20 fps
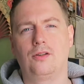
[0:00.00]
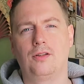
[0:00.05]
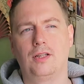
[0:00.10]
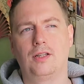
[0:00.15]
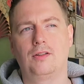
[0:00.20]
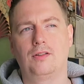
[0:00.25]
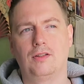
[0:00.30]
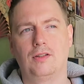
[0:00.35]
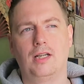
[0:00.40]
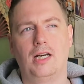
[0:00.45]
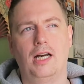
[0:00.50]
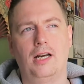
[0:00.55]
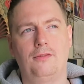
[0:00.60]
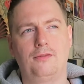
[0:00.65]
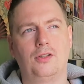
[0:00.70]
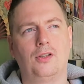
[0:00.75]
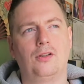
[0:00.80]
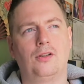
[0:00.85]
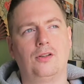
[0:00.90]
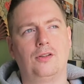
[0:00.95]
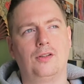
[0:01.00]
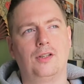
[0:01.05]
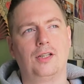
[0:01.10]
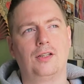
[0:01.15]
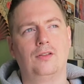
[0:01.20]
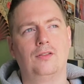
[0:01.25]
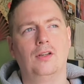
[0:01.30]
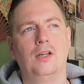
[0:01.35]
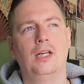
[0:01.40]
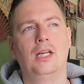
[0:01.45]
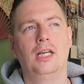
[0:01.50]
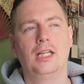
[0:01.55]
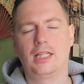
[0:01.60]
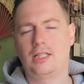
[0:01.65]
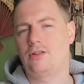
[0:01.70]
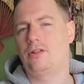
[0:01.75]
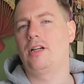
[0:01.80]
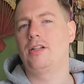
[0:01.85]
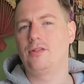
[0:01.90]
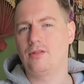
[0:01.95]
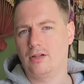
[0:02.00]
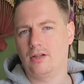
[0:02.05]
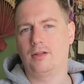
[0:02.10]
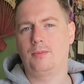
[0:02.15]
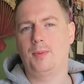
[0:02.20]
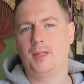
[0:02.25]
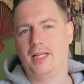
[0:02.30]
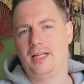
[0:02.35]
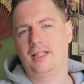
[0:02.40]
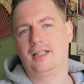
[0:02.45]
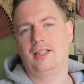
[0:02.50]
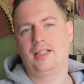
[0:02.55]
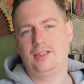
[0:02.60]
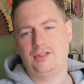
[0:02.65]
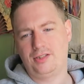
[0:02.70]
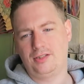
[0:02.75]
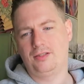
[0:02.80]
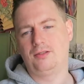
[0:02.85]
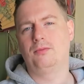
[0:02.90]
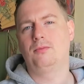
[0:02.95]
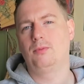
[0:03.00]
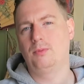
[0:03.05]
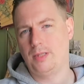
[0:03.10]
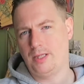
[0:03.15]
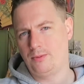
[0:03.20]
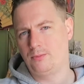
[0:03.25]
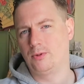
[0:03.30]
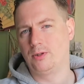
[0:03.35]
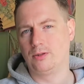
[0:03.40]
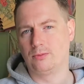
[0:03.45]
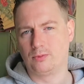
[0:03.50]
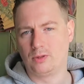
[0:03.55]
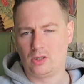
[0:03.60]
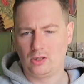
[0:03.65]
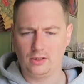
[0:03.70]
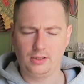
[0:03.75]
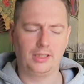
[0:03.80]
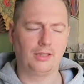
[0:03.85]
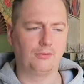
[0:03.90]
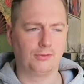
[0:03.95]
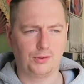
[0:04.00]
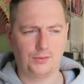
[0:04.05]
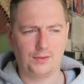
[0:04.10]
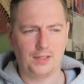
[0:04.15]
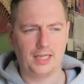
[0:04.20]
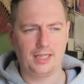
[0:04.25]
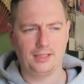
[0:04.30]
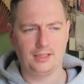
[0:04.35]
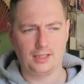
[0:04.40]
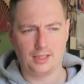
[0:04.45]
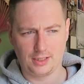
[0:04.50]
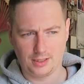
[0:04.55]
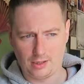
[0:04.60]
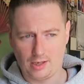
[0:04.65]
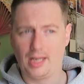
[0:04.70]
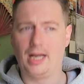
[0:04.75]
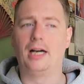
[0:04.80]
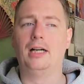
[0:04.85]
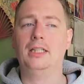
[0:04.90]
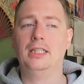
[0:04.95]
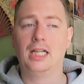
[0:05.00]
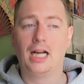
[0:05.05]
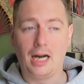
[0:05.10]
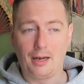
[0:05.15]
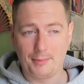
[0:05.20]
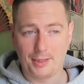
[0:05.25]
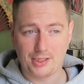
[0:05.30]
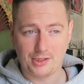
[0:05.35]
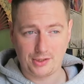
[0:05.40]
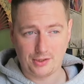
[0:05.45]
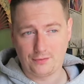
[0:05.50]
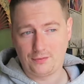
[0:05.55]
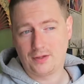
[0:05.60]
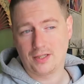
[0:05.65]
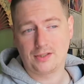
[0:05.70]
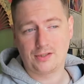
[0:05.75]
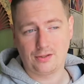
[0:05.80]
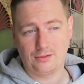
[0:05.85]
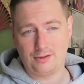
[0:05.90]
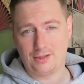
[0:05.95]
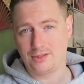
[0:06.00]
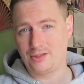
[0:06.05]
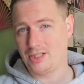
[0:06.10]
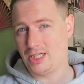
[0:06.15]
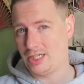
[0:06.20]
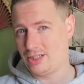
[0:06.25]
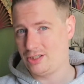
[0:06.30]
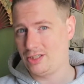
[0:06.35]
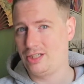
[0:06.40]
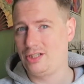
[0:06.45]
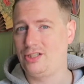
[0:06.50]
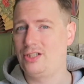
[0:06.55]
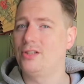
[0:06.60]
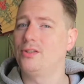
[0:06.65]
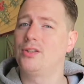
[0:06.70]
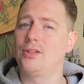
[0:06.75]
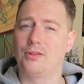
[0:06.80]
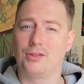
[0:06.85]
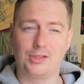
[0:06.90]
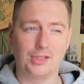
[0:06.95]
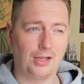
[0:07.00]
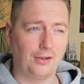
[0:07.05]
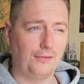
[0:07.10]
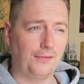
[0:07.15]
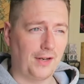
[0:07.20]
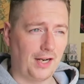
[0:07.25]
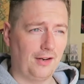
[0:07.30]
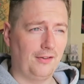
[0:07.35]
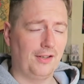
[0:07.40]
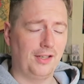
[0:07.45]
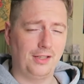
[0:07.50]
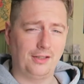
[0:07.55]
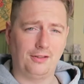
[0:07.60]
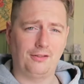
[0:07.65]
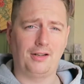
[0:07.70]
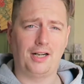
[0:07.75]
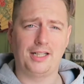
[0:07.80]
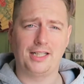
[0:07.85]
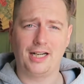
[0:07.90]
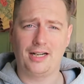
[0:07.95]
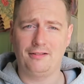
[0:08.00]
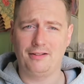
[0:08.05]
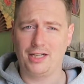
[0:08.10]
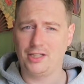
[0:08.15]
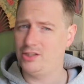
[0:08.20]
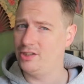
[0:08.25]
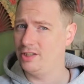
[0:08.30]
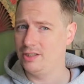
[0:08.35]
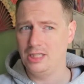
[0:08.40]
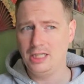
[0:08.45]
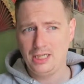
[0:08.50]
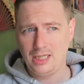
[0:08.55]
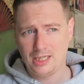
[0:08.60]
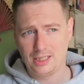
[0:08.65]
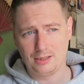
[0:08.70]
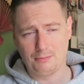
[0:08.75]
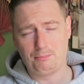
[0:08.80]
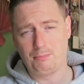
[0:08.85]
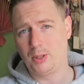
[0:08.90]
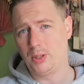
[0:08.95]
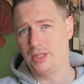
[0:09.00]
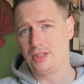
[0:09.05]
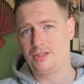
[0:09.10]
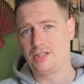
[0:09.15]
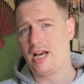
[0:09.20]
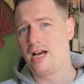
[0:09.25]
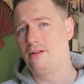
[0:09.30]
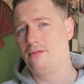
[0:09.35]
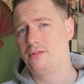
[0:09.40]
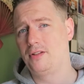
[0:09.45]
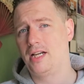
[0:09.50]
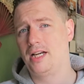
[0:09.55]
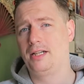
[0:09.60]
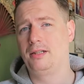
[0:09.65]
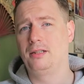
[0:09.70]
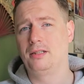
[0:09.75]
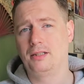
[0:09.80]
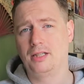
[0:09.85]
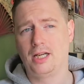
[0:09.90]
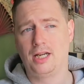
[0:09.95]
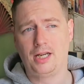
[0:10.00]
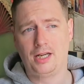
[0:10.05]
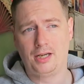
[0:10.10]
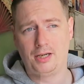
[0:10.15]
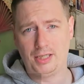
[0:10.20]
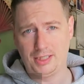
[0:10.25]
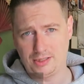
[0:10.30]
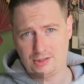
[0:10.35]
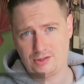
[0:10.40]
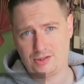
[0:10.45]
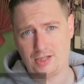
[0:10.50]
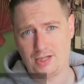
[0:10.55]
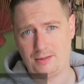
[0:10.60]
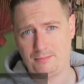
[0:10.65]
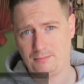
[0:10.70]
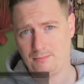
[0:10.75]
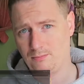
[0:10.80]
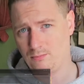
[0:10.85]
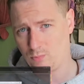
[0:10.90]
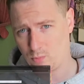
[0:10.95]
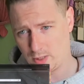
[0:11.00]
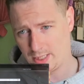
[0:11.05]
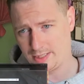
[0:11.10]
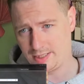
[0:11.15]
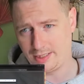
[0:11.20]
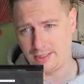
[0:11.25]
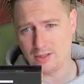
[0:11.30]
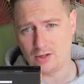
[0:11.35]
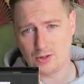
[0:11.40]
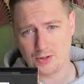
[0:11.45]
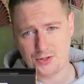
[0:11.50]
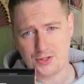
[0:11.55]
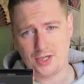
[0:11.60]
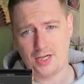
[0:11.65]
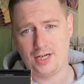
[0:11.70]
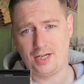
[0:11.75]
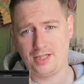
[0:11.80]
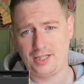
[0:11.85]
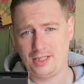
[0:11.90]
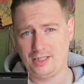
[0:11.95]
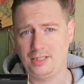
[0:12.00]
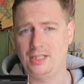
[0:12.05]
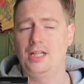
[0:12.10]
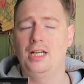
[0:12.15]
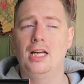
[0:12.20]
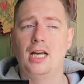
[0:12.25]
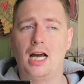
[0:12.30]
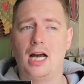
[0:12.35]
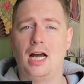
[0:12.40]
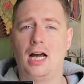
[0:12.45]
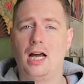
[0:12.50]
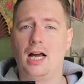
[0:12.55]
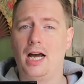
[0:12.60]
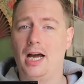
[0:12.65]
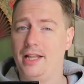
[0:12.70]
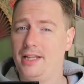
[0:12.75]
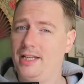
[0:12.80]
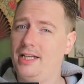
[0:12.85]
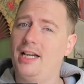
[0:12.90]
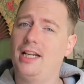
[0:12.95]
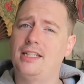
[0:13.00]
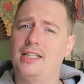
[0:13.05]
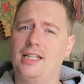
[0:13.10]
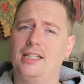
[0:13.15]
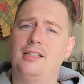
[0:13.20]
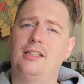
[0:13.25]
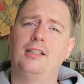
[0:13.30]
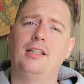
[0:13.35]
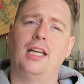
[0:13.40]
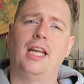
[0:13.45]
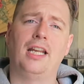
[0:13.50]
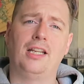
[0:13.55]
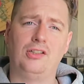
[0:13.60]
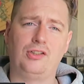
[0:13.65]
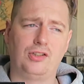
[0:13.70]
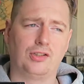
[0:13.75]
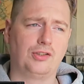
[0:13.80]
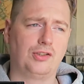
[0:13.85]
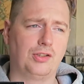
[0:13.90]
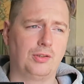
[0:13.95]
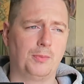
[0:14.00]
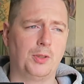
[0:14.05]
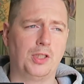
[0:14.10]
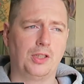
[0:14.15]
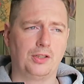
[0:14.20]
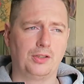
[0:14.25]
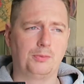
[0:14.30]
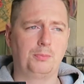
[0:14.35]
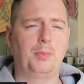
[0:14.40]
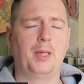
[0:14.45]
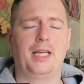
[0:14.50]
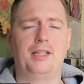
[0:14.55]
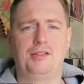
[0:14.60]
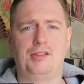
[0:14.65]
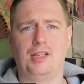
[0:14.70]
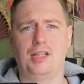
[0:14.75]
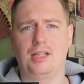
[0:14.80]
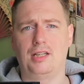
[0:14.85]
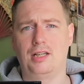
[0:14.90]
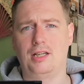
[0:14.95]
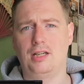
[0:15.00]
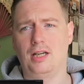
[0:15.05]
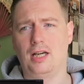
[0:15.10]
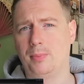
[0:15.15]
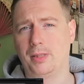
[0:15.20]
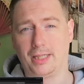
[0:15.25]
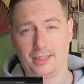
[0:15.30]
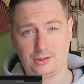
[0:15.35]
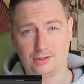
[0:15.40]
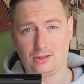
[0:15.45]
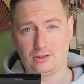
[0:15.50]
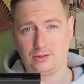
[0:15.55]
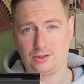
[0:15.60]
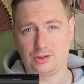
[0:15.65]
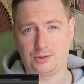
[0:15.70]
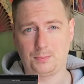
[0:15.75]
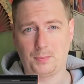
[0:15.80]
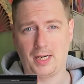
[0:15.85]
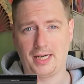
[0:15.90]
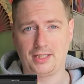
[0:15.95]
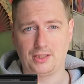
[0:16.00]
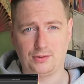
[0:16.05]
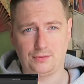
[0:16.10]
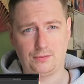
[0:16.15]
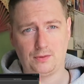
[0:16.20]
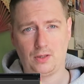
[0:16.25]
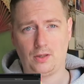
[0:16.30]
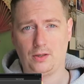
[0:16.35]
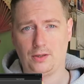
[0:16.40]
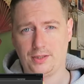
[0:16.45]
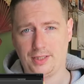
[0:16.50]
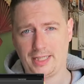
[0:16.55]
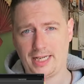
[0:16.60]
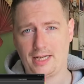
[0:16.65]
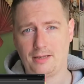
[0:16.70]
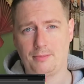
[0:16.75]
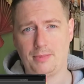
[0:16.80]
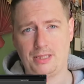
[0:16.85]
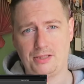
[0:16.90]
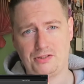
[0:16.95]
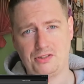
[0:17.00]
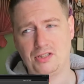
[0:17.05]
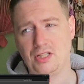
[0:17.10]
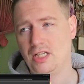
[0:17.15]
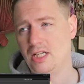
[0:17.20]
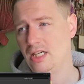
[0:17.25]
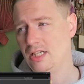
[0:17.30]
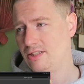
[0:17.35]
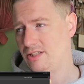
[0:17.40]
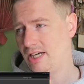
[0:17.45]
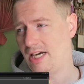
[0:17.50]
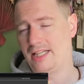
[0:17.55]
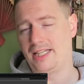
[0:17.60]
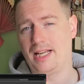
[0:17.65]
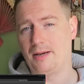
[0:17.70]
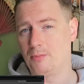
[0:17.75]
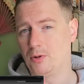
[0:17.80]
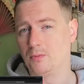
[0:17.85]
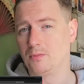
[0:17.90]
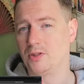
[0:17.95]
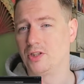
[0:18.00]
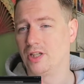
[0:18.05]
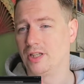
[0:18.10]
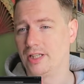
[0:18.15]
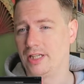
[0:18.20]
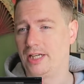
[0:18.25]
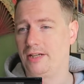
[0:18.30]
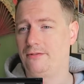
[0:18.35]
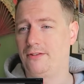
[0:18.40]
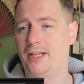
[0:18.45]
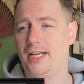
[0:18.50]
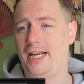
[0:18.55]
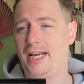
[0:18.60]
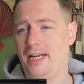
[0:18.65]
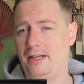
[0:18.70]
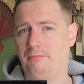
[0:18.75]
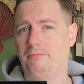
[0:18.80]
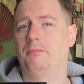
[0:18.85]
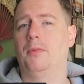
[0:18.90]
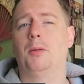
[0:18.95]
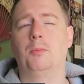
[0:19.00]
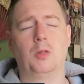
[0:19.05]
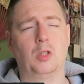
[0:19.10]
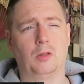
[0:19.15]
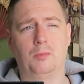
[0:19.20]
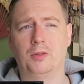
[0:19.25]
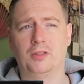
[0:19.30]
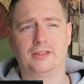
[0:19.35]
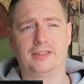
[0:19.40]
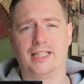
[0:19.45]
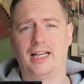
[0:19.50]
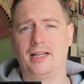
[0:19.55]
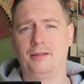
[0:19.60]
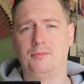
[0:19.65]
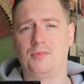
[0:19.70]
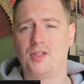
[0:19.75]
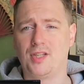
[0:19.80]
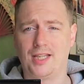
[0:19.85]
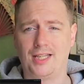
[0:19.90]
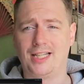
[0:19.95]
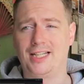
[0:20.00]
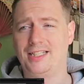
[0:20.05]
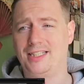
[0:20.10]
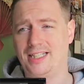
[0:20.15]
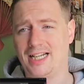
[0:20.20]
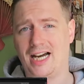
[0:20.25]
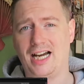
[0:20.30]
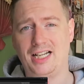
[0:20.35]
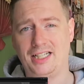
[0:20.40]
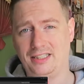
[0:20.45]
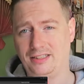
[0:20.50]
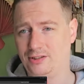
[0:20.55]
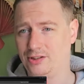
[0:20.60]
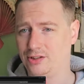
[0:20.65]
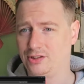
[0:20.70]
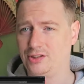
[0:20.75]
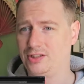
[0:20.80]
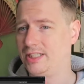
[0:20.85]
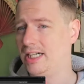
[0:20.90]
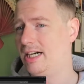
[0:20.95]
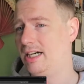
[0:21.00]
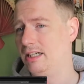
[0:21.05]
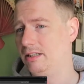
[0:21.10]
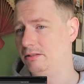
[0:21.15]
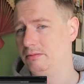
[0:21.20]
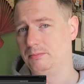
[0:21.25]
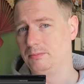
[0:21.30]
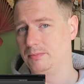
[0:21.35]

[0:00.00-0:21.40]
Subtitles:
things. I have done other things. That's right, so I got the player collision in with the wall, that was fine. I got that. I managed to fix the rotation issue, so it's now firing in the right direction, and the bullets aren't flying in the same way that you're turning. I then added in just some of those basic placeholder sprites for the enemies, tied them up so that if they hit multiple times, they then die and just die,